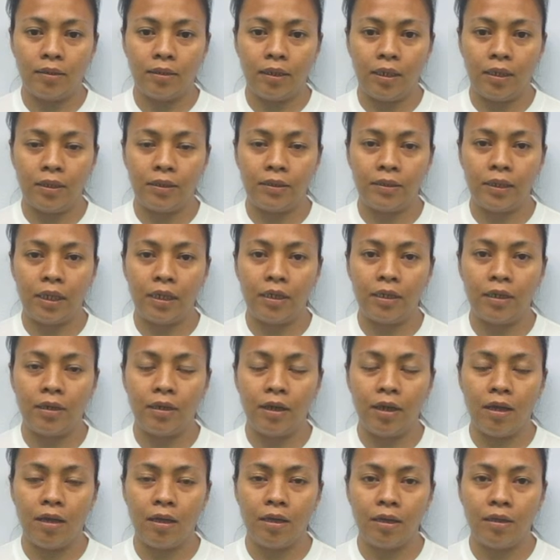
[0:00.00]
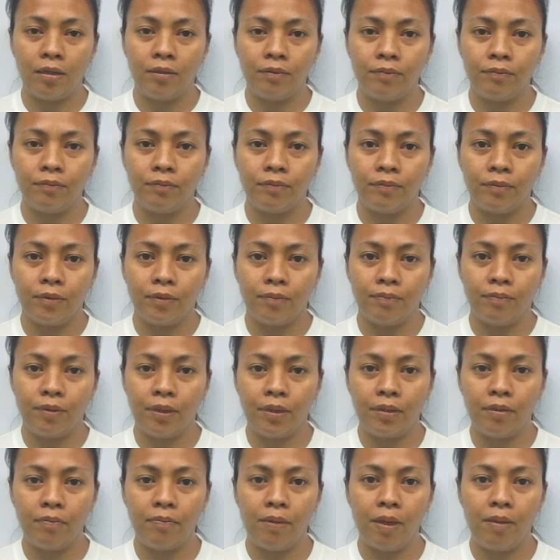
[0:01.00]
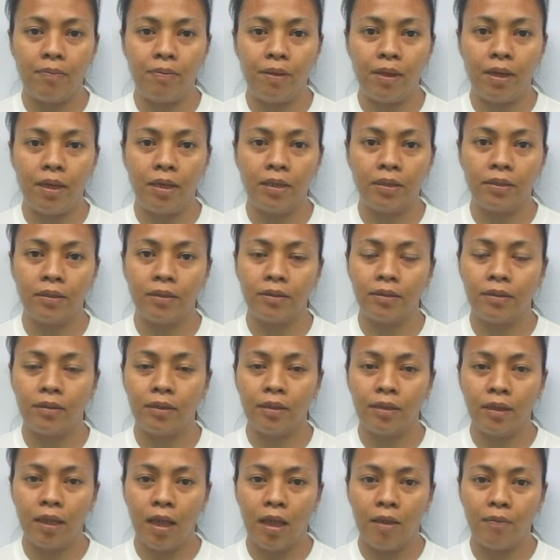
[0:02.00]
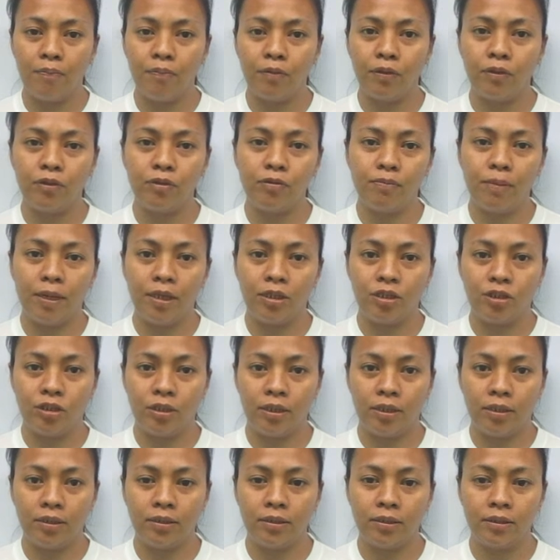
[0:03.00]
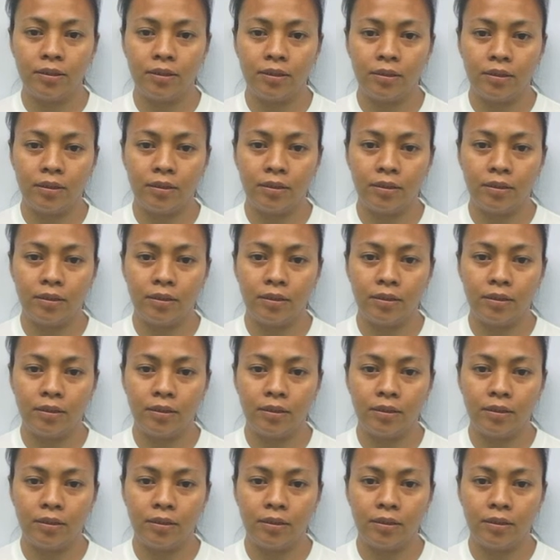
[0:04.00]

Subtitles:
I take bring the baby and I put to my chest.